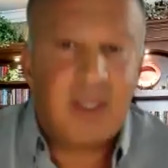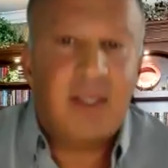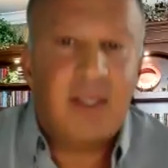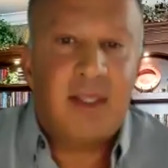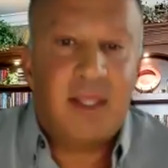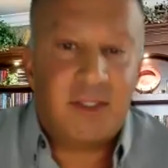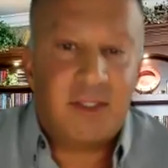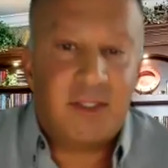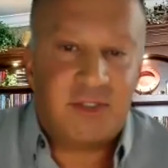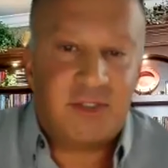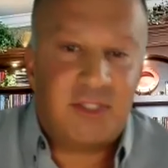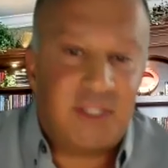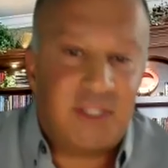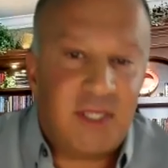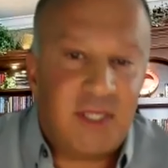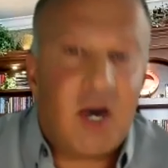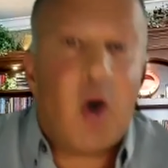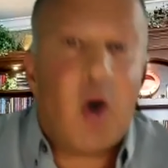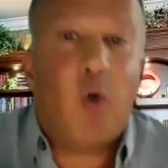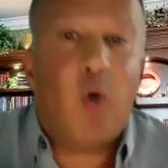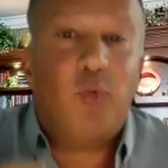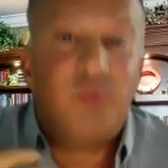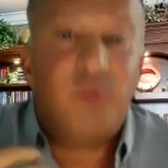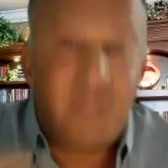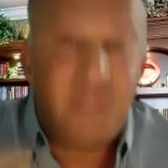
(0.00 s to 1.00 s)
This is the
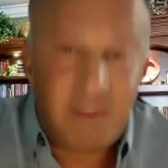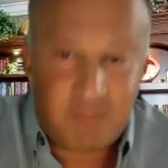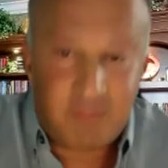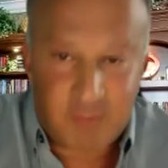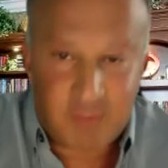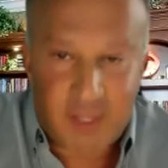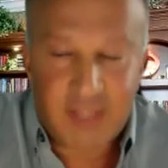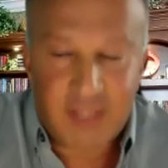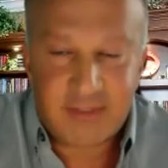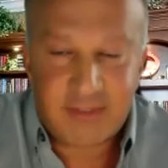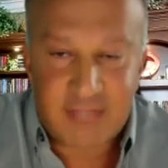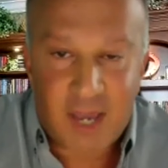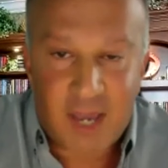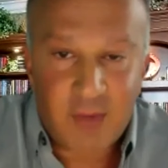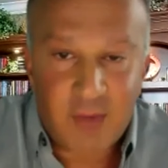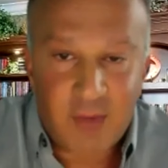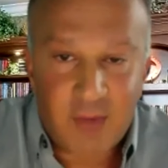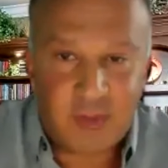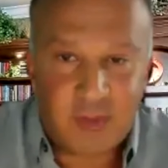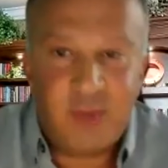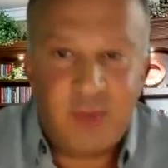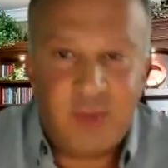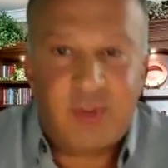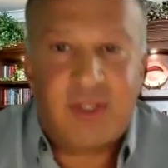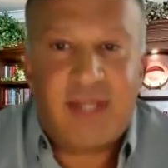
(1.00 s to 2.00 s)
only place out there
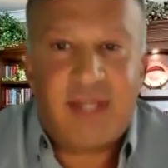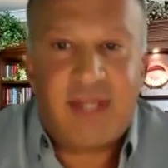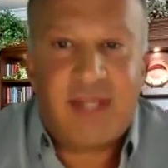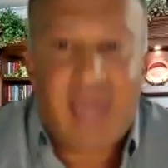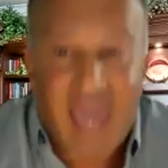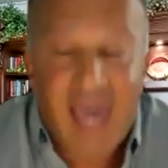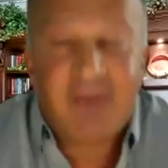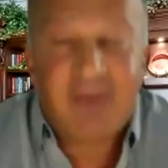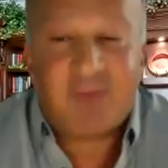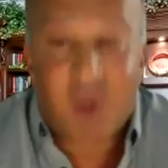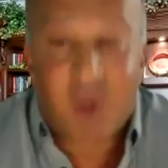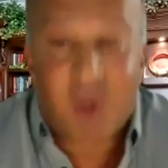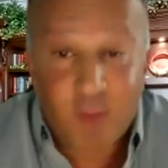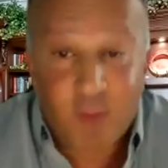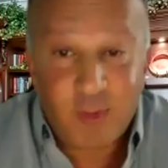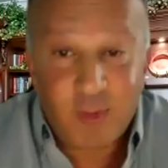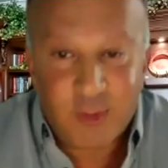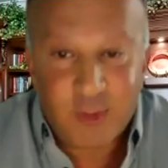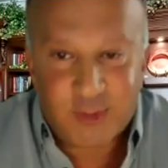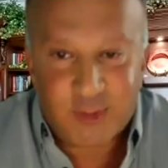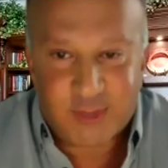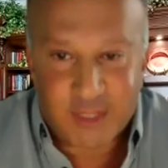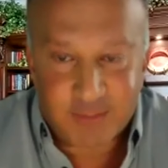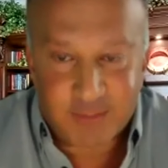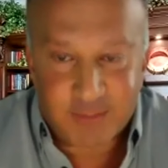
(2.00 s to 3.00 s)
you can have
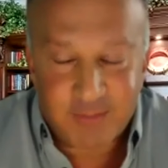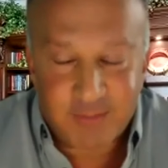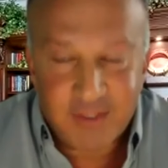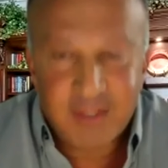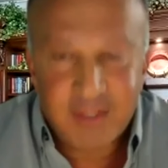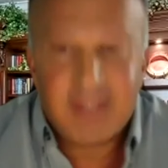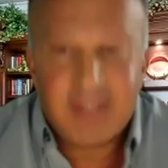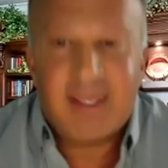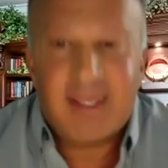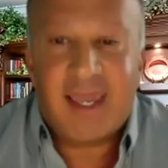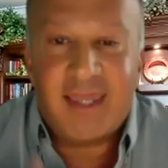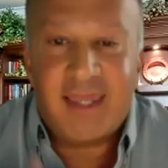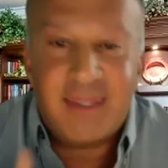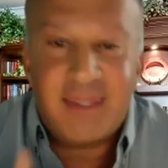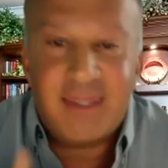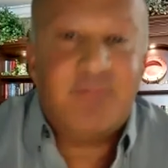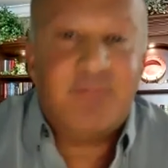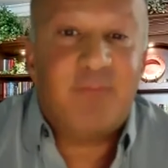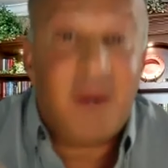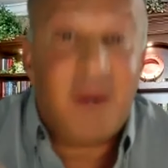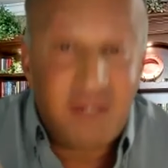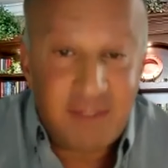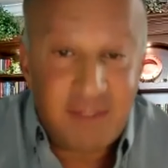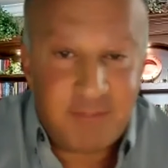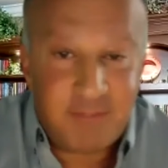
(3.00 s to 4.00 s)
ownership in the
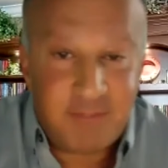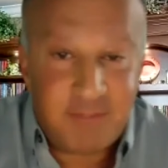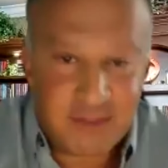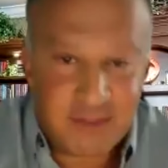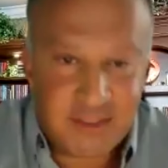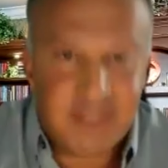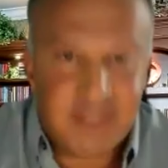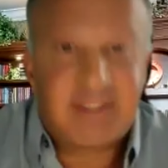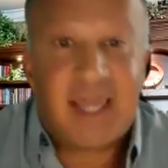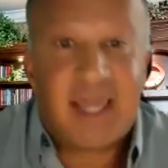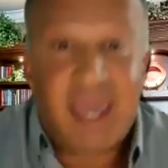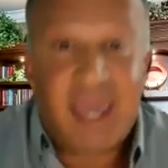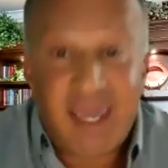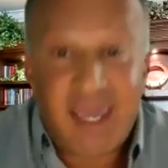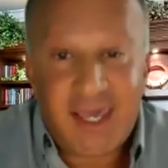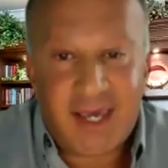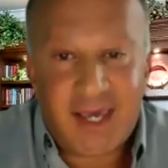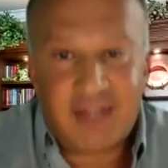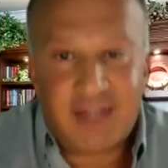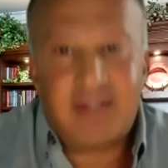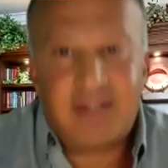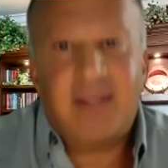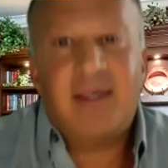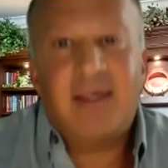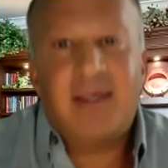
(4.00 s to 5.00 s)
money business
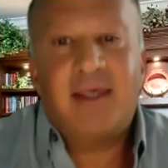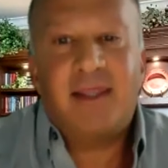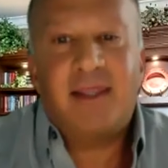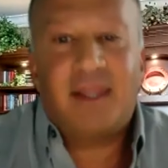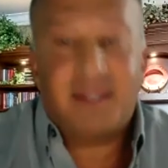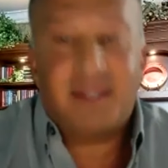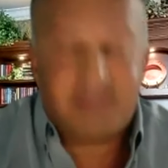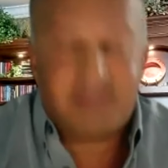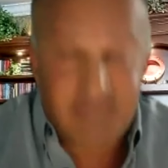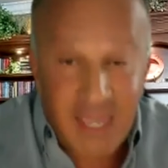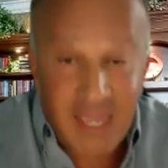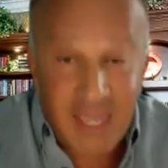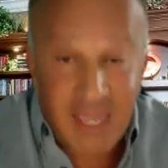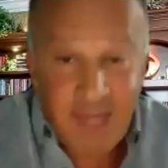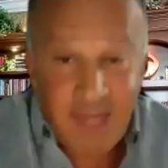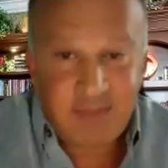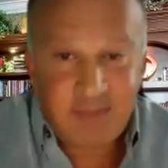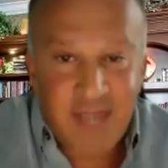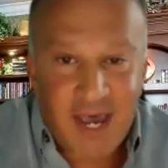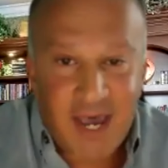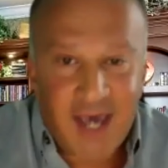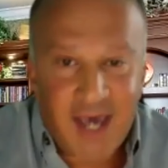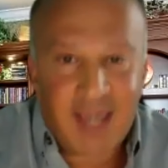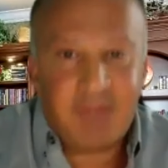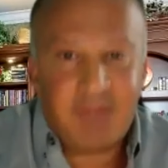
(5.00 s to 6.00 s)
and at the same
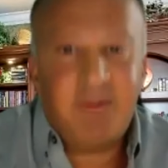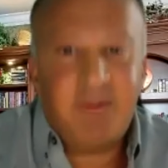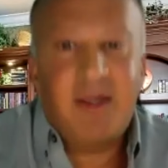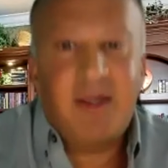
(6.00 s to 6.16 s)
time